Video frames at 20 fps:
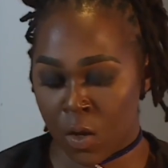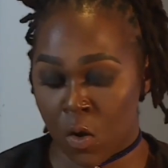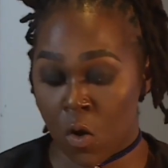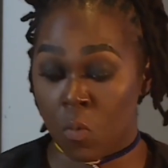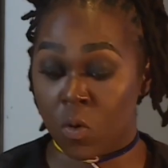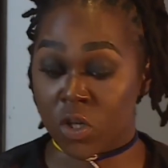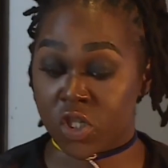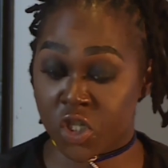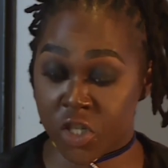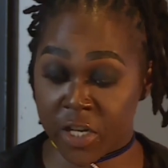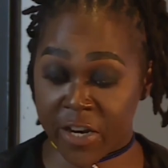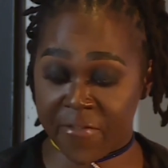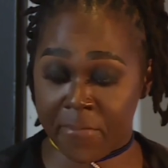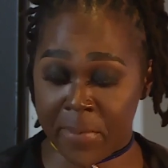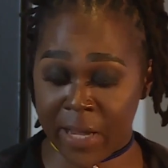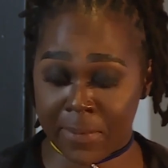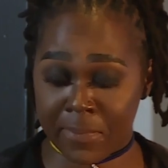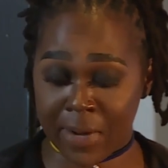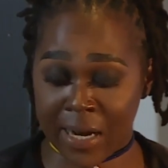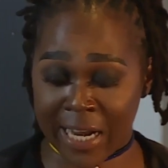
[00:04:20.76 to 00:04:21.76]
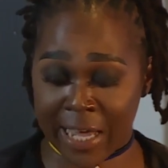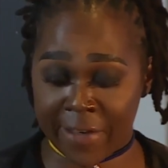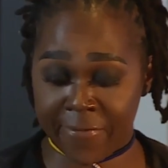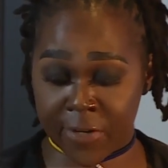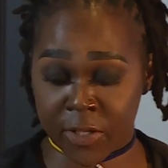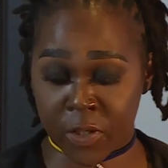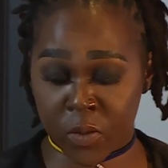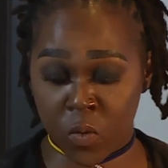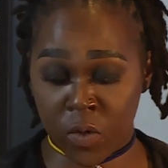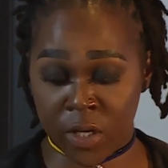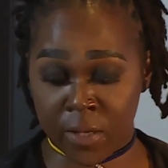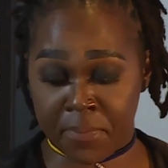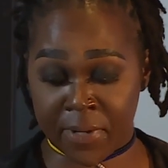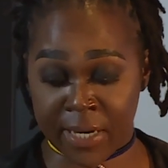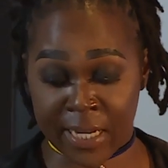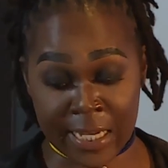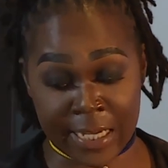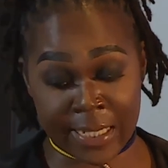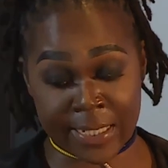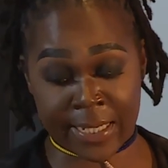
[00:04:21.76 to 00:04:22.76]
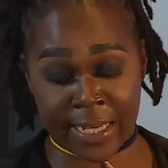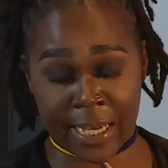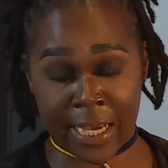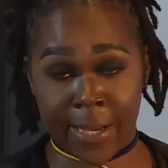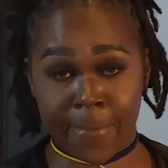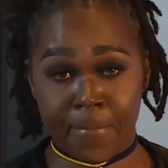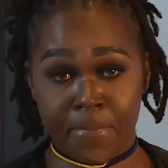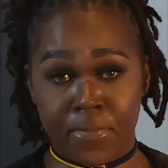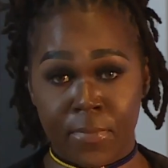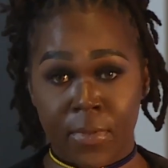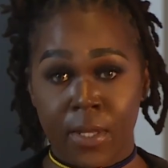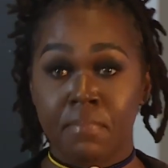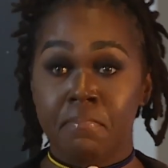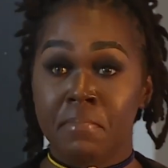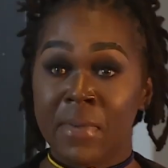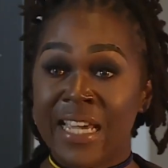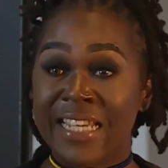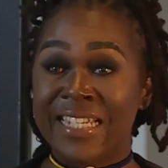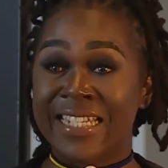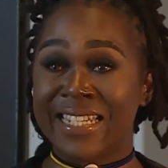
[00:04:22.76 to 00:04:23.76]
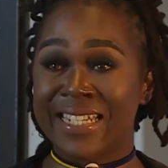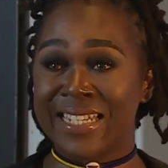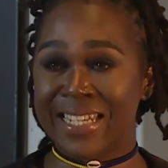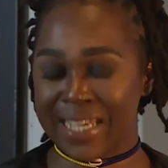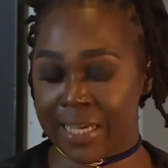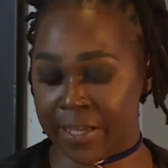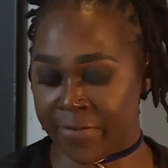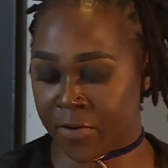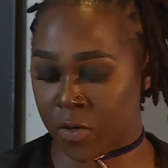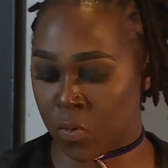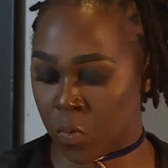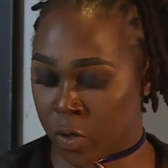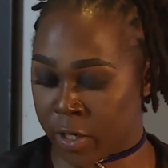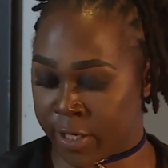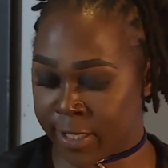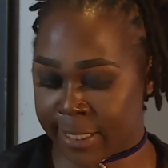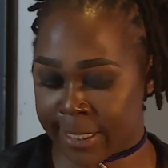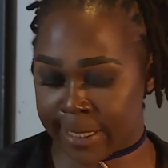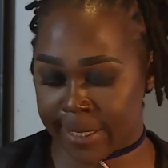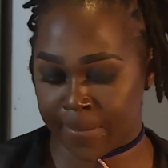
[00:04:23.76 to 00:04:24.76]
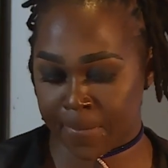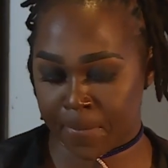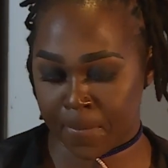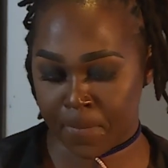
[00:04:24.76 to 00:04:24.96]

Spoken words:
What should have made my life at school a bit easier made it even worse.